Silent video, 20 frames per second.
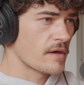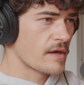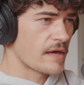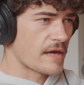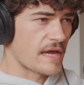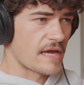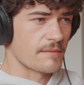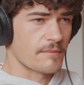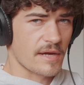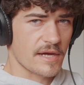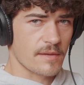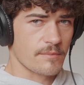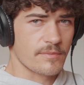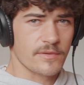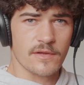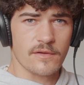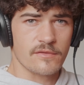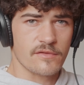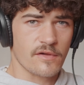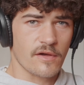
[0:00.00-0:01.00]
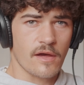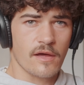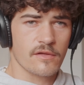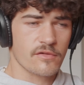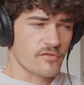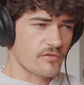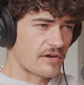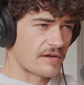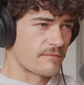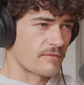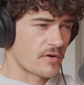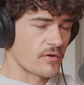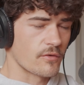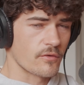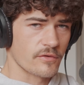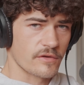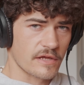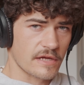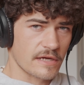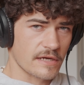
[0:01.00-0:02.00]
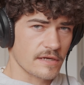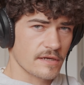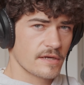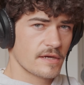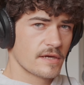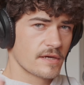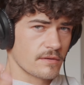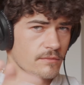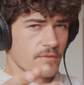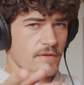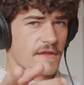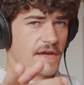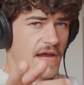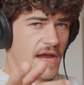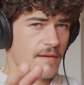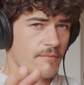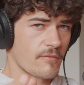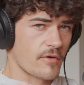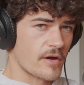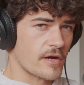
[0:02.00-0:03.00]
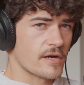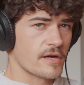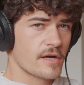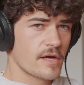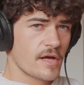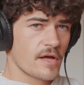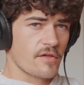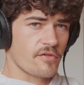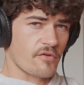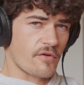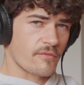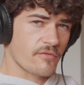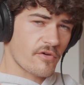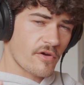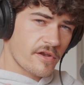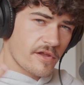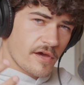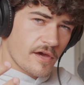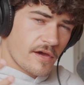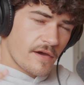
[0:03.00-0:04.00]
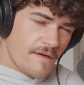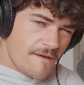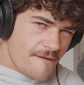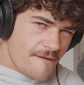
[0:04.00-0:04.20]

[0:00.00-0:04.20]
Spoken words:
in my computer, screen recording with a camera. So I'm trying to